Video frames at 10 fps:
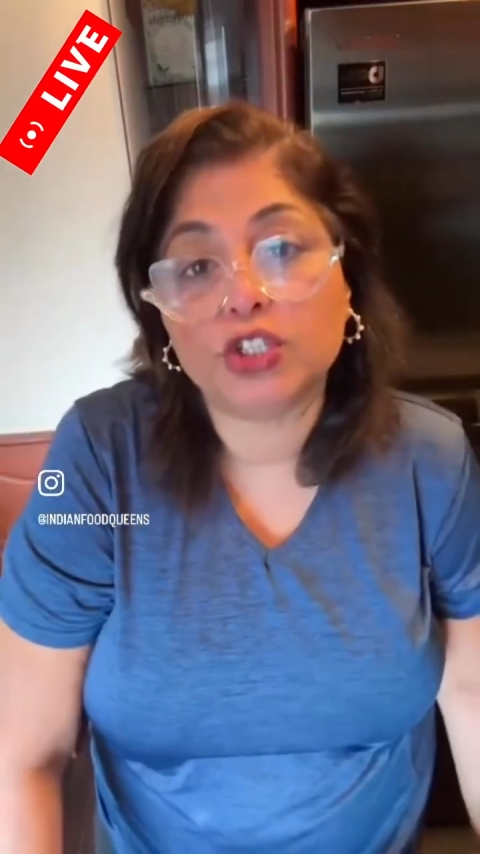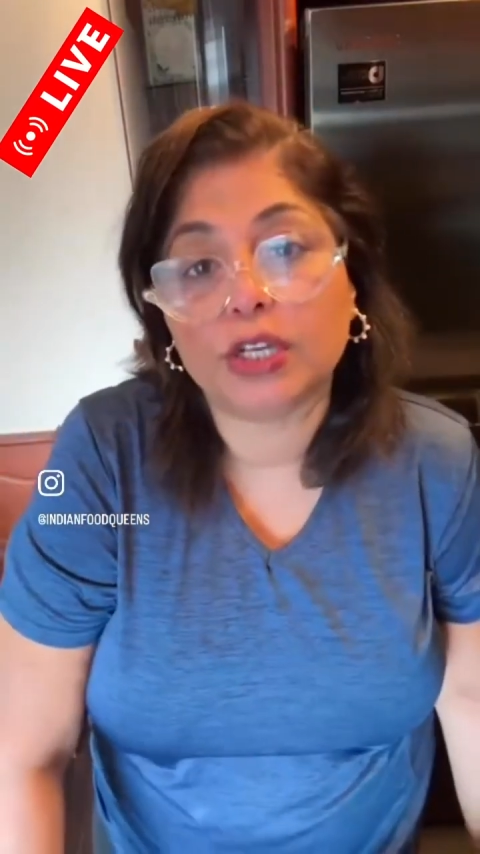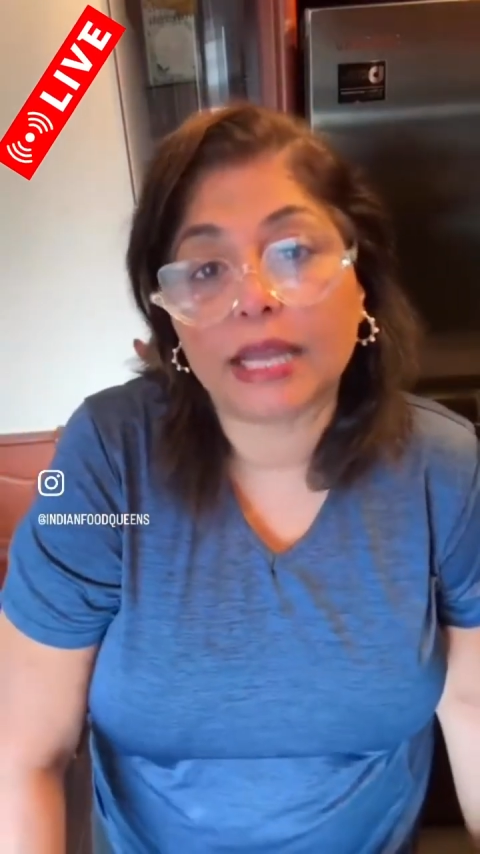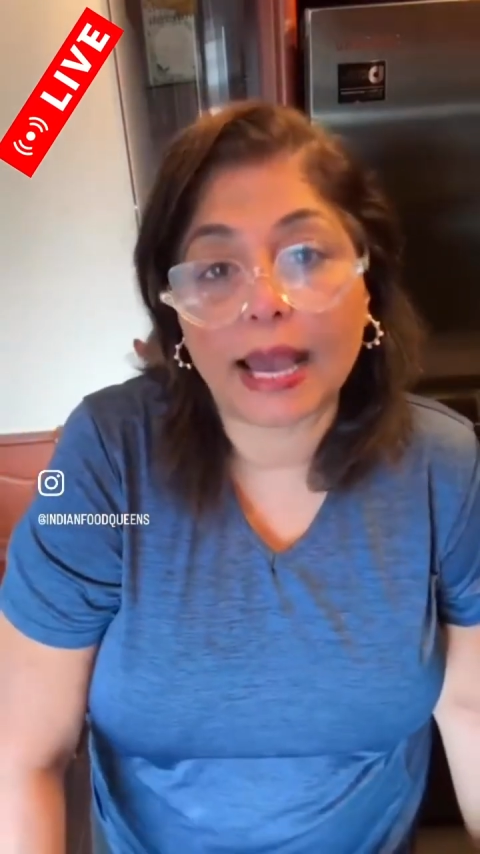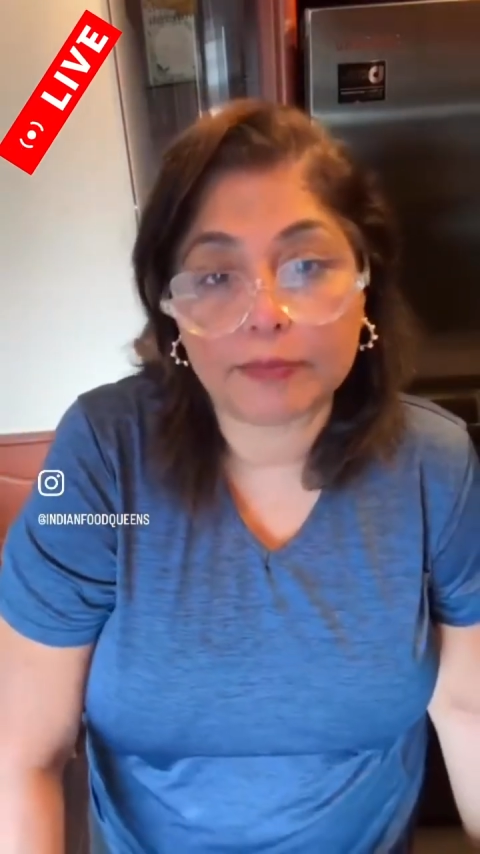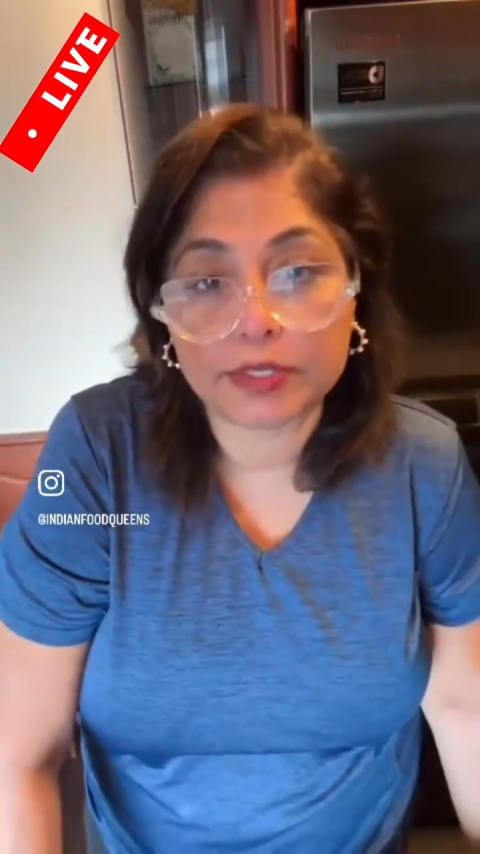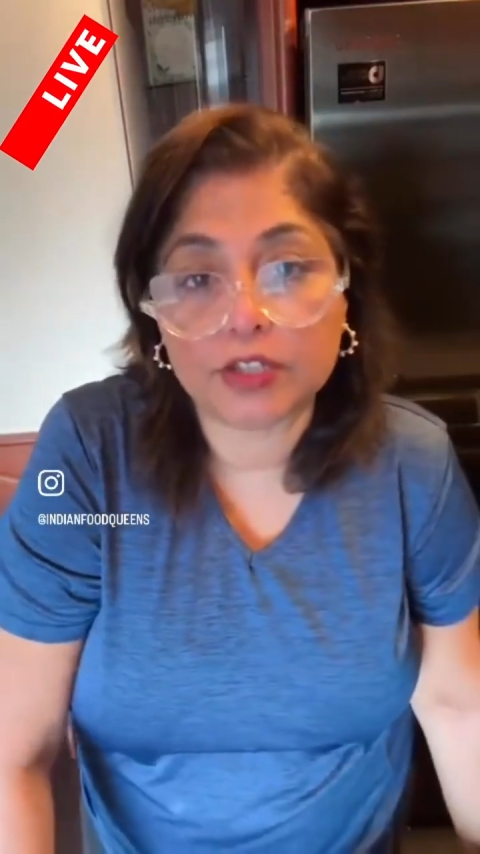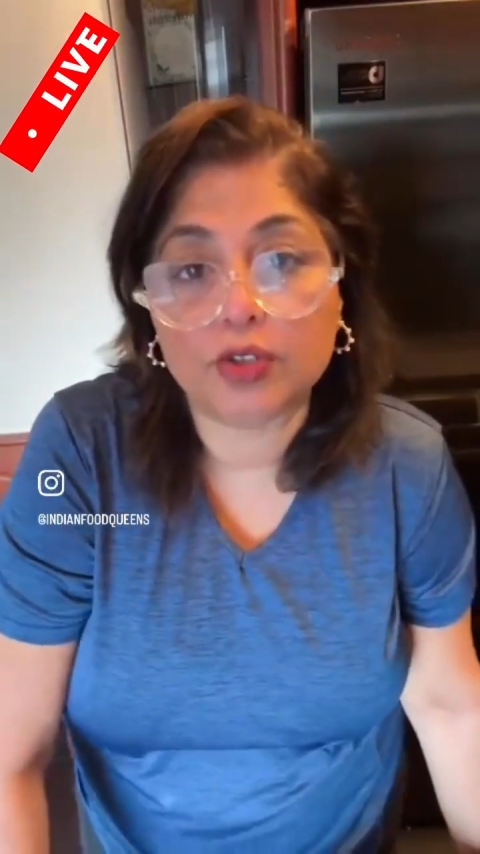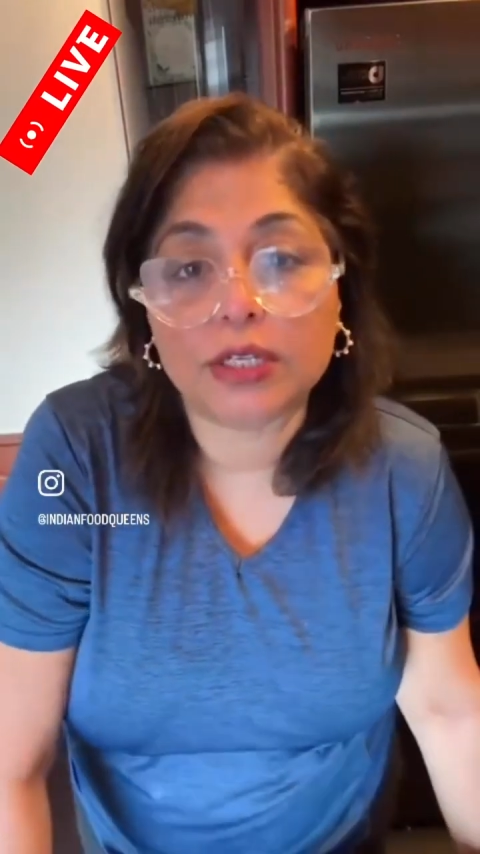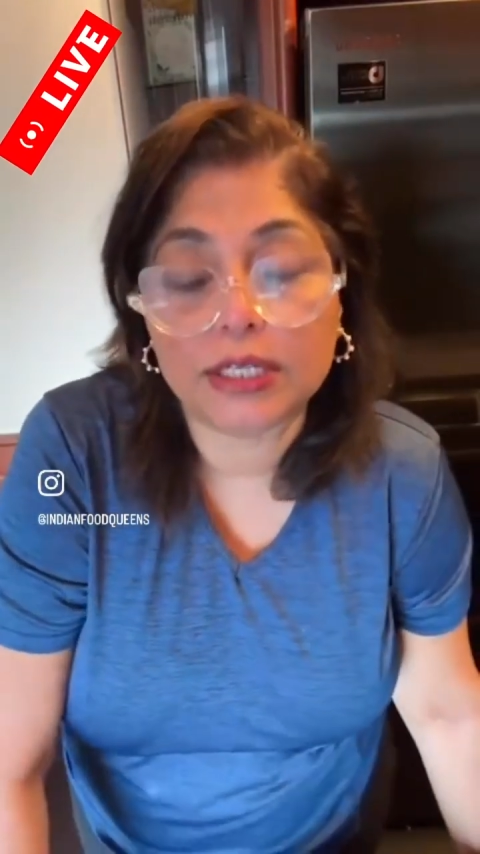you can
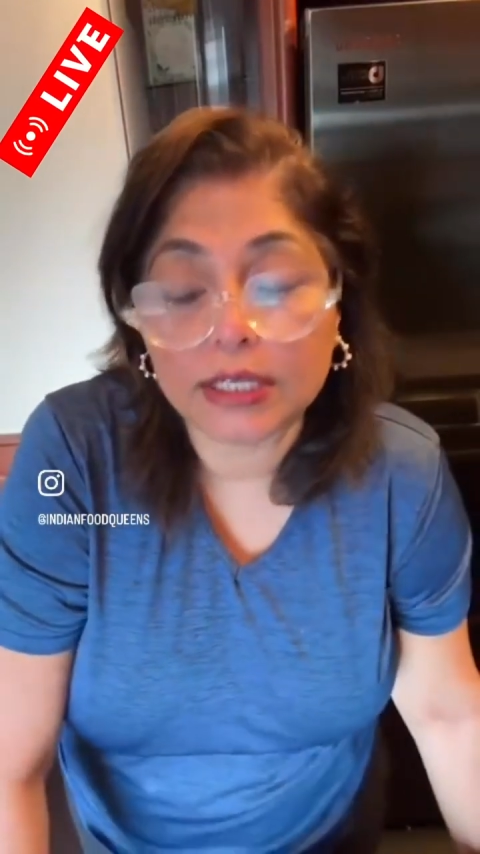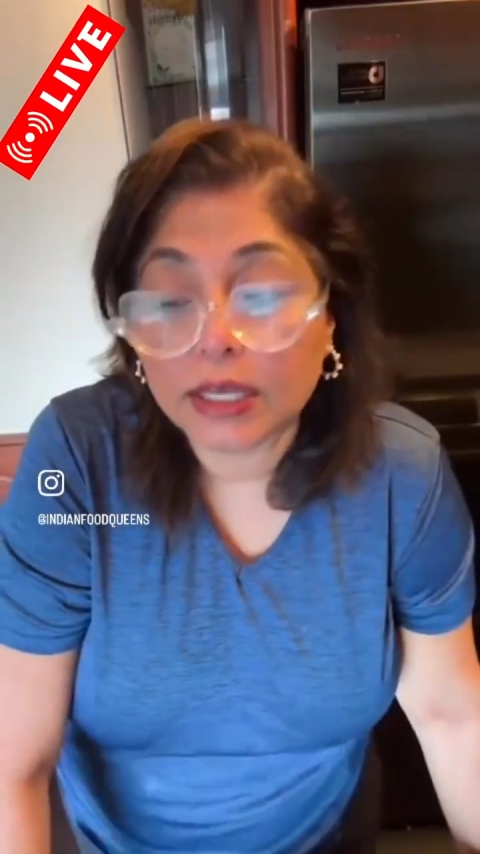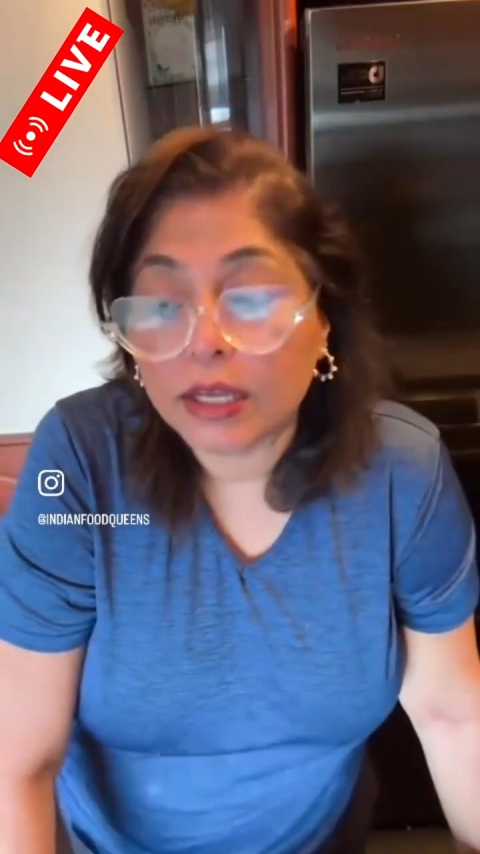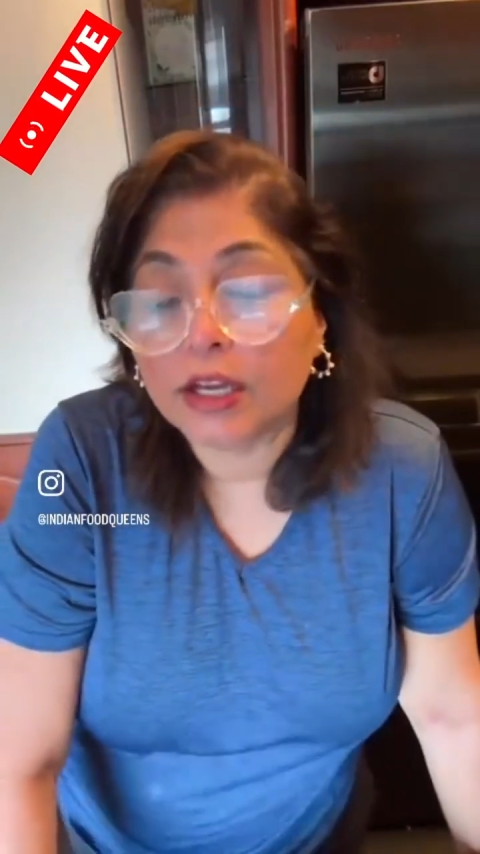absolutely